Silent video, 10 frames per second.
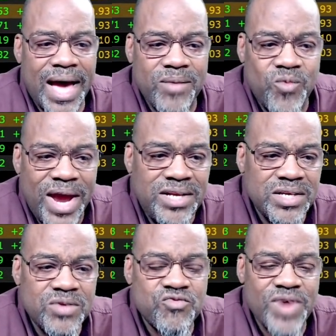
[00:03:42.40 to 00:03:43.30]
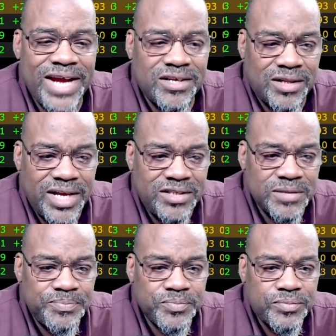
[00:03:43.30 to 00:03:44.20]
I went, right
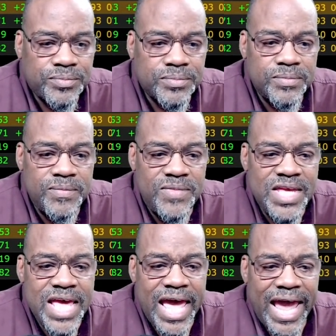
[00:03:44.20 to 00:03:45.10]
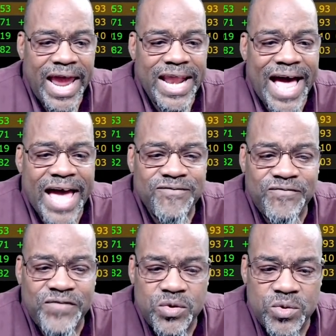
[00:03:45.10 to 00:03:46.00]
clicked, and I
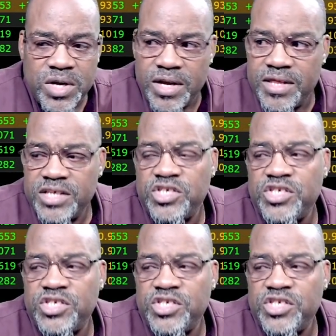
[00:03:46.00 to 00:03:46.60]
viewed the